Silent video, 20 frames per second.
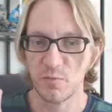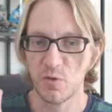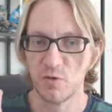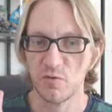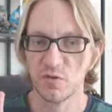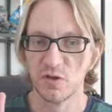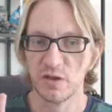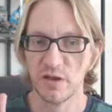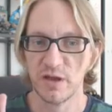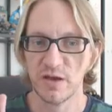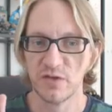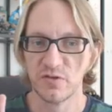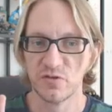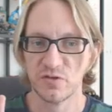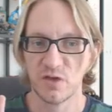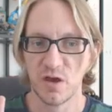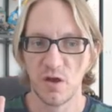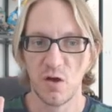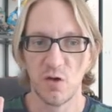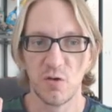it to the left, you
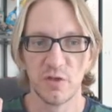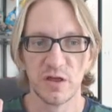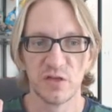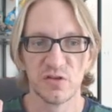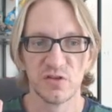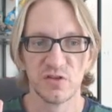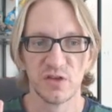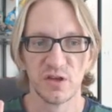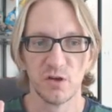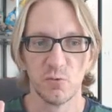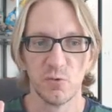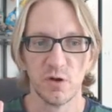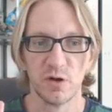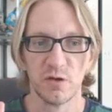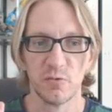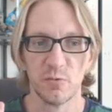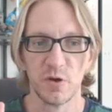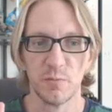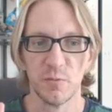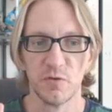say, oh, that's stick 1
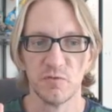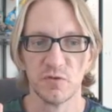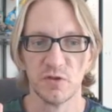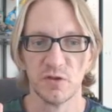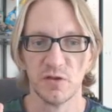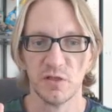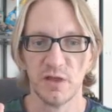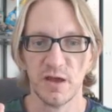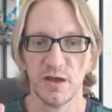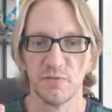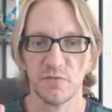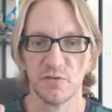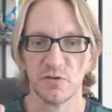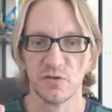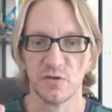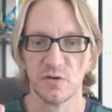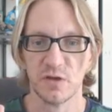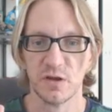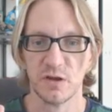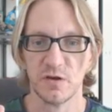when I move it to the left.
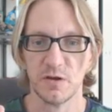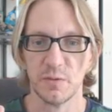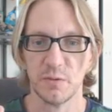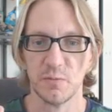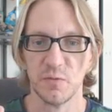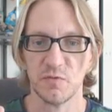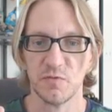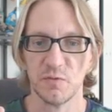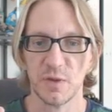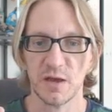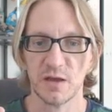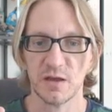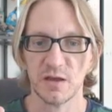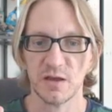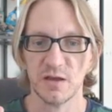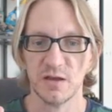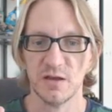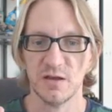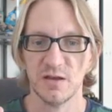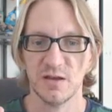So here, let me move it back
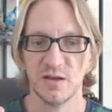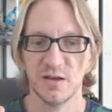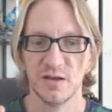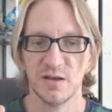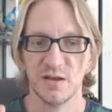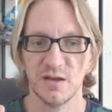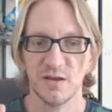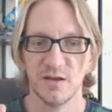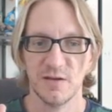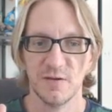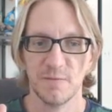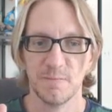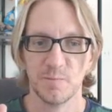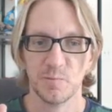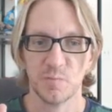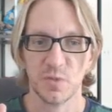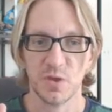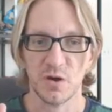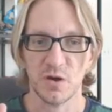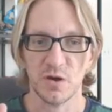again.
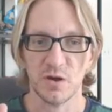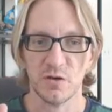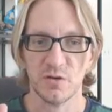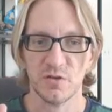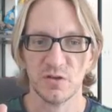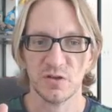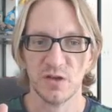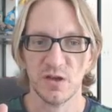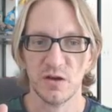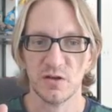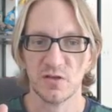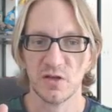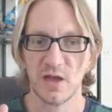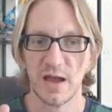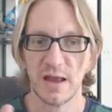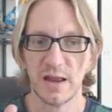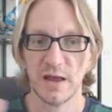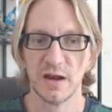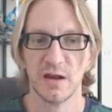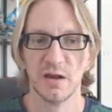There you go. See how it's
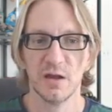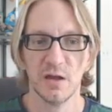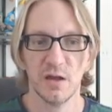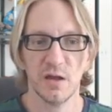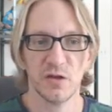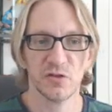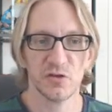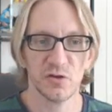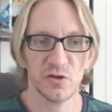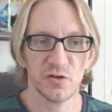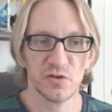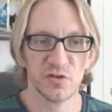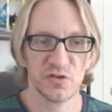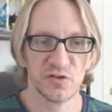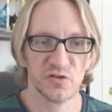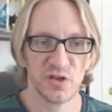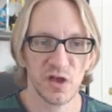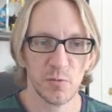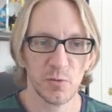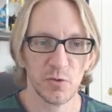highlighting? So you just
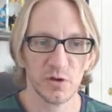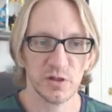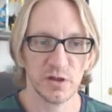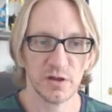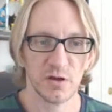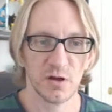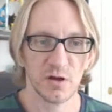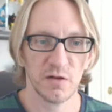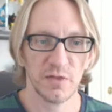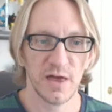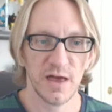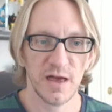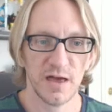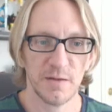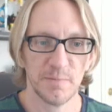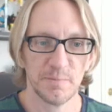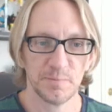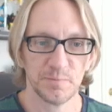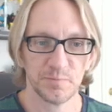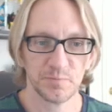double click on
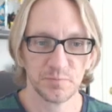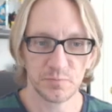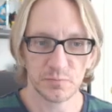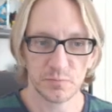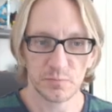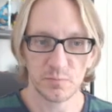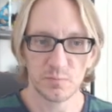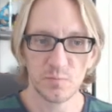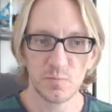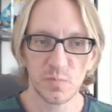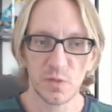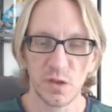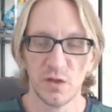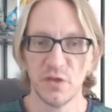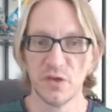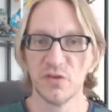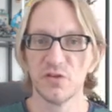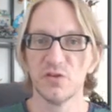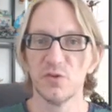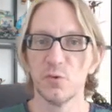that.
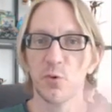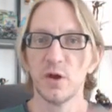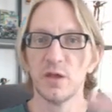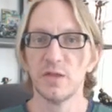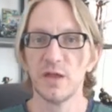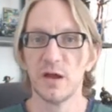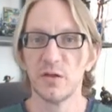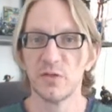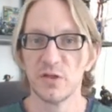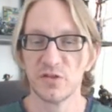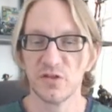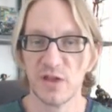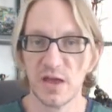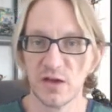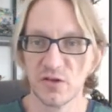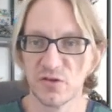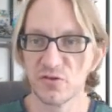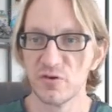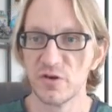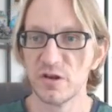This is the one. Now this
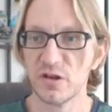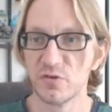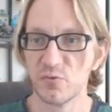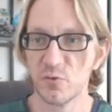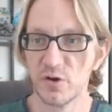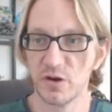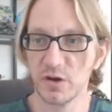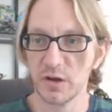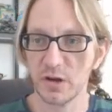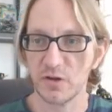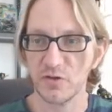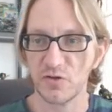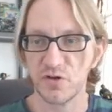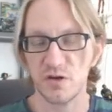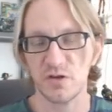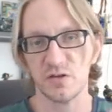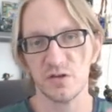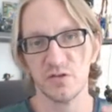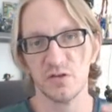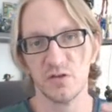next screen is where you're going to
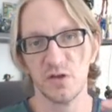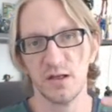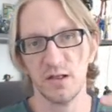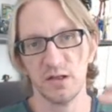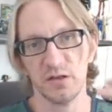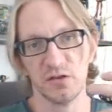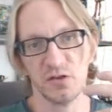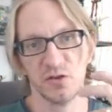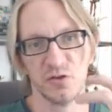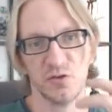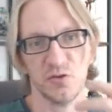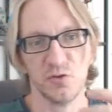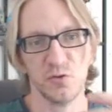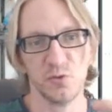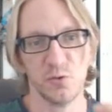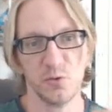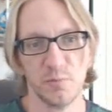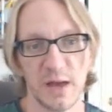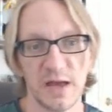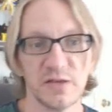adjust and tell it to
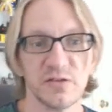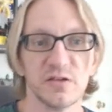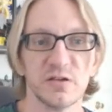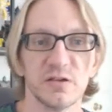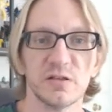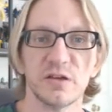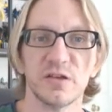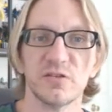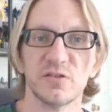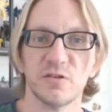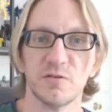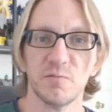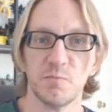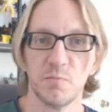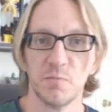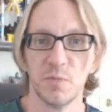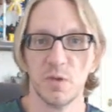do basically some,